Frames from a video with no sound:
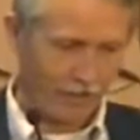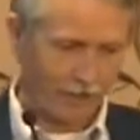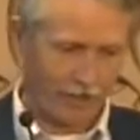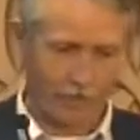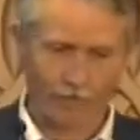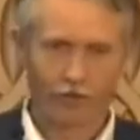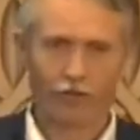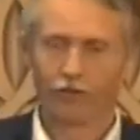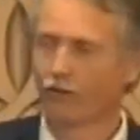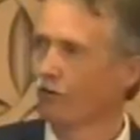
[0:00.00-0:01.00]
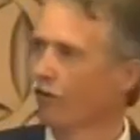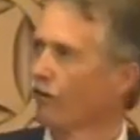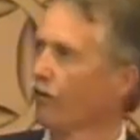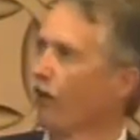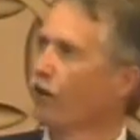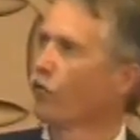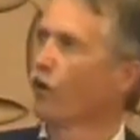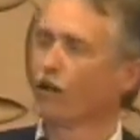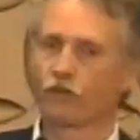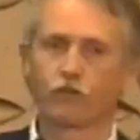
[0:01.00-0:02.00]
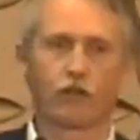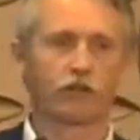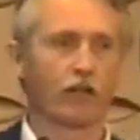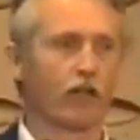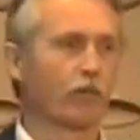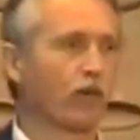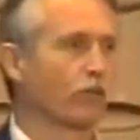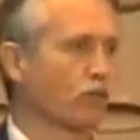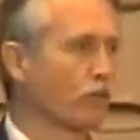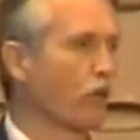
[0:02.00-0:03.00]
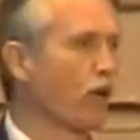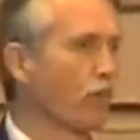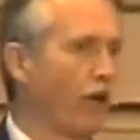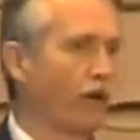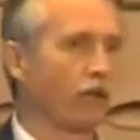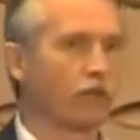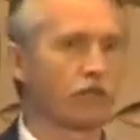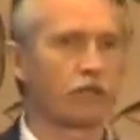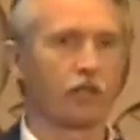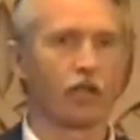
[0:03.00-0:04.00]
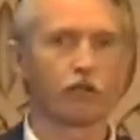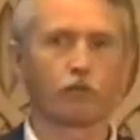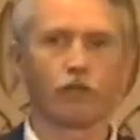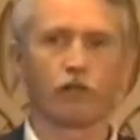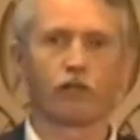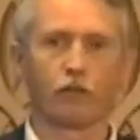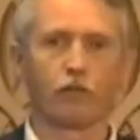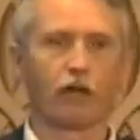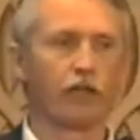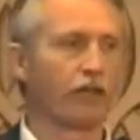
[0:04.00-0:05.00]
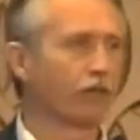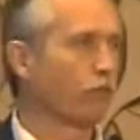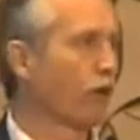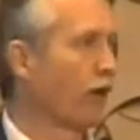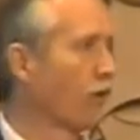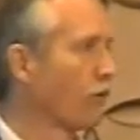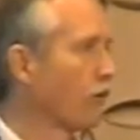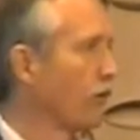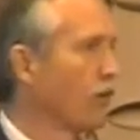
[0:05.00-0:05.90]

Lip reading: I wanted to talk today about just small package CHP, combined heat and power.